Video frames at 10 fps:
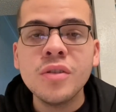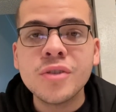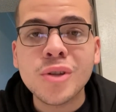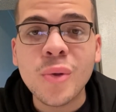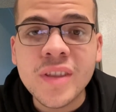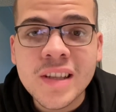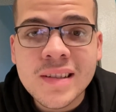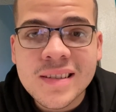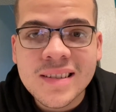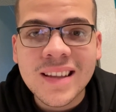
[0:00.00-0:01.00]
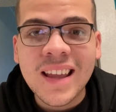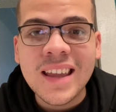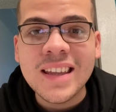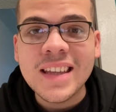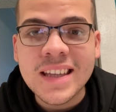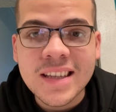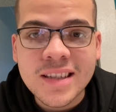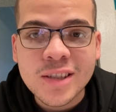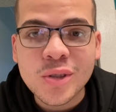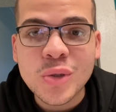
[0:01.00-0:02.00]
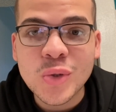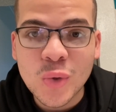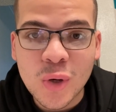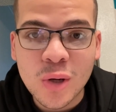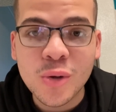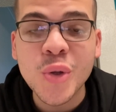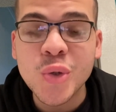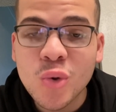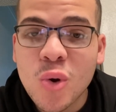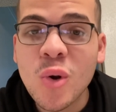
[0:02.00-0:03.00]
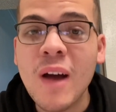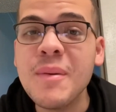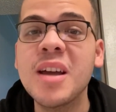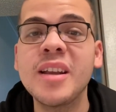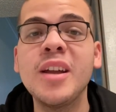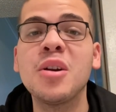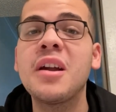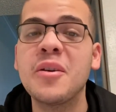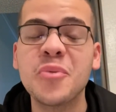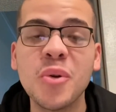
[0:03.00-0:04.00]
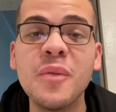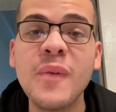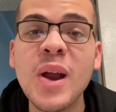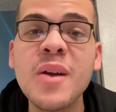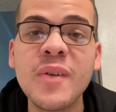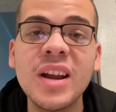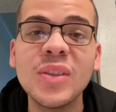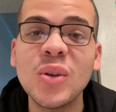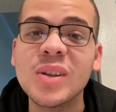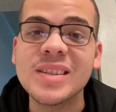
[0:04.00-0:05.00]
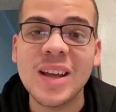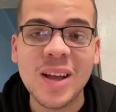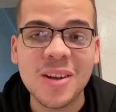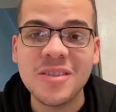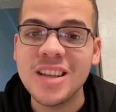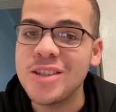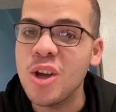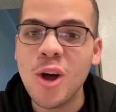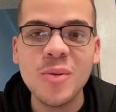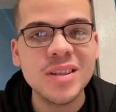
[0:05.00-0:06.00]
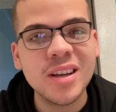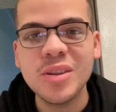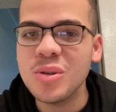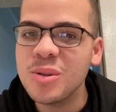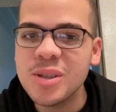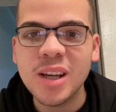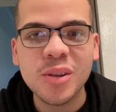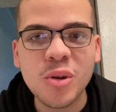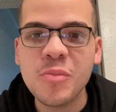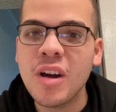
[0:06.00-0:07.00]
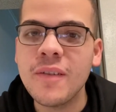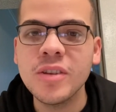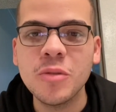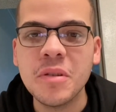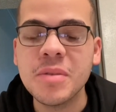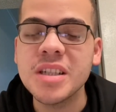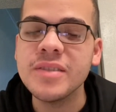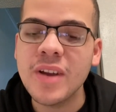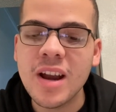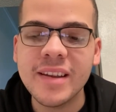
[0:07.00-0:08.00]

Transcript: So this is Zoro. Zoro, I've been cutting her hair for a very, very long time, and she always kind of, she kind of throws me off a little bit, but she's very